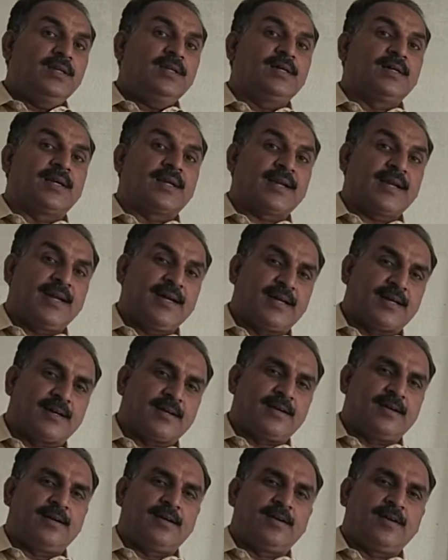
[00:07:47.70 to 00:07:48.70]

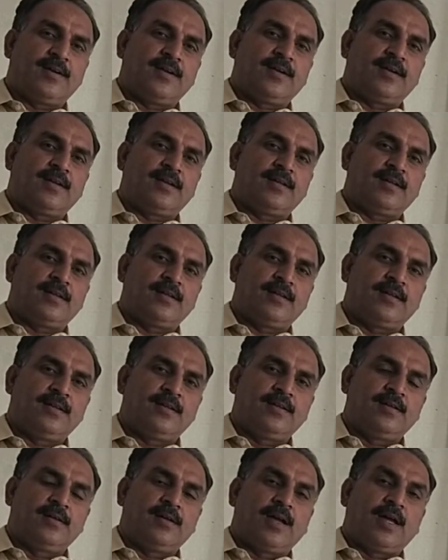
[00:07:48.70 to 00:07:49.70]
rare,
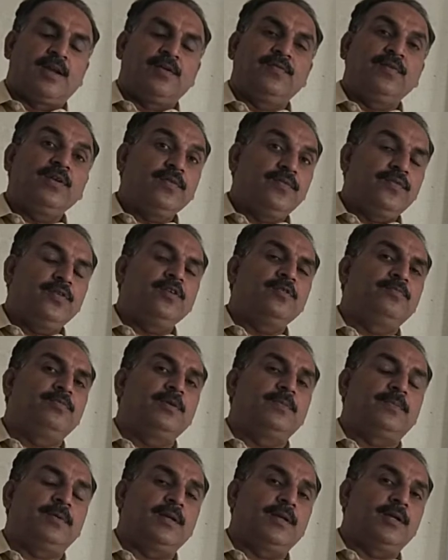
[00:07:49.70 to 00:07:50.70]
and very few
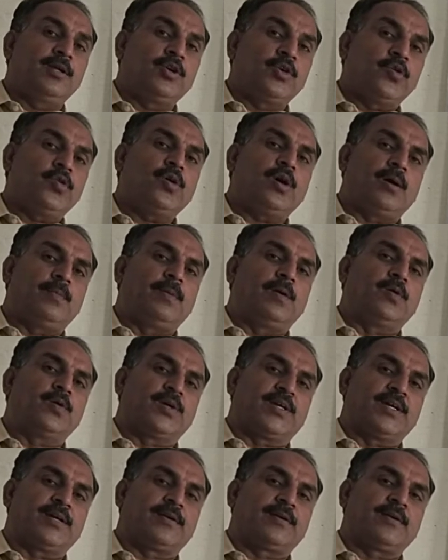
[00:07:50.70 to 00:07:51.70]
people know
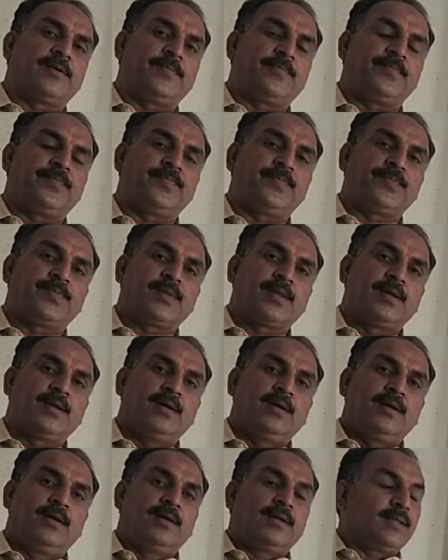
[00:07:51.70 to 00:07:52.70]
about it.
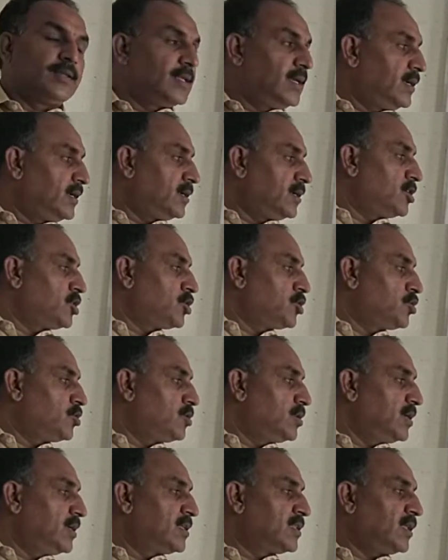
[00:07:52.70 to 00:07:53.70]
That
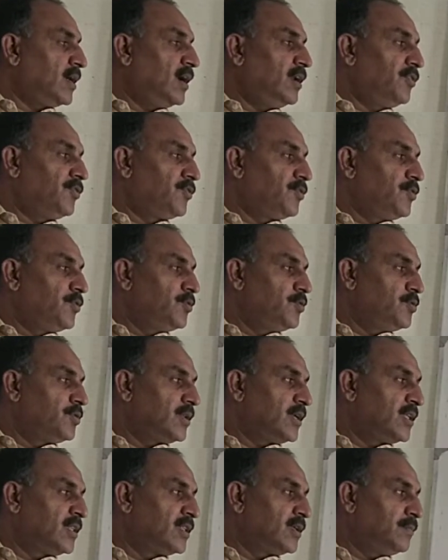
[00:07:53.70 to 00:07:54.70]
should is also
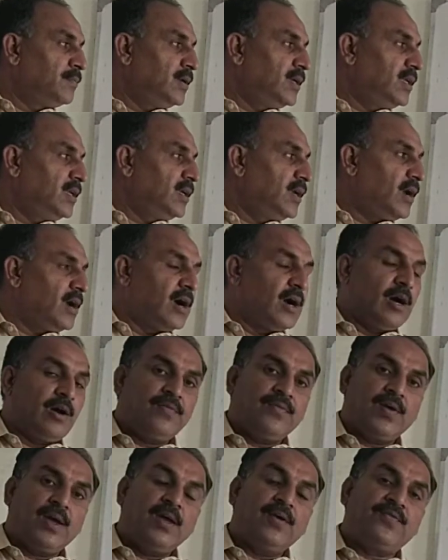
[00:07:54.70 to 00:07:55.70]
used in the meaning
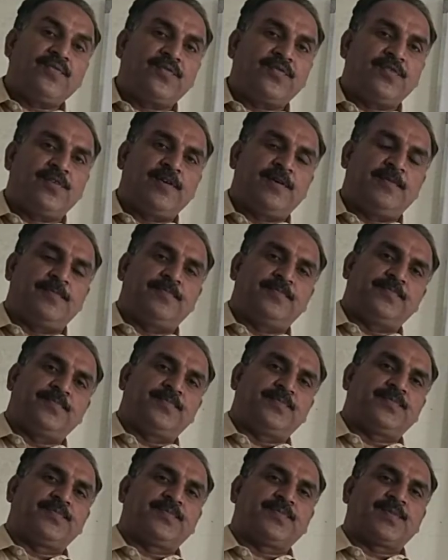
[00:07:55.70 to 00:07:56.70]
of if.
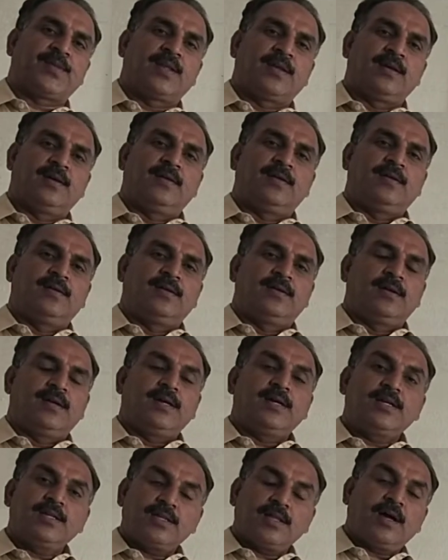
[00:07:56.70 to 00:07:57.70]

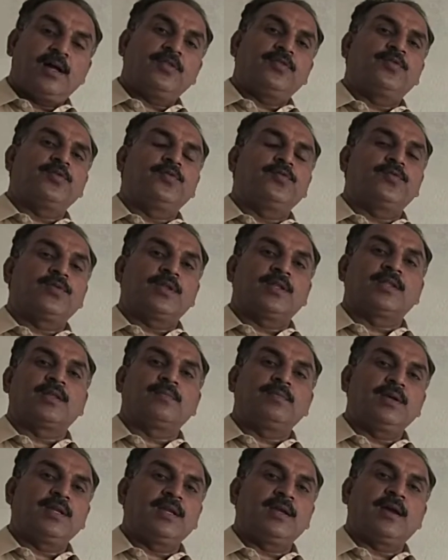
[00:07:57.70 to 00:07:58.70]
It is also used in
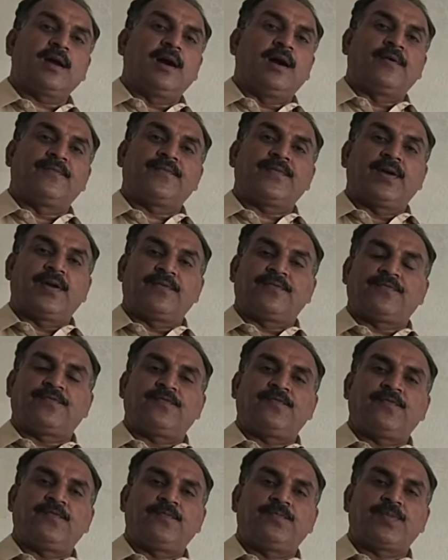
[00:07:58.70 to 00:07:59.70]
the meaning of if.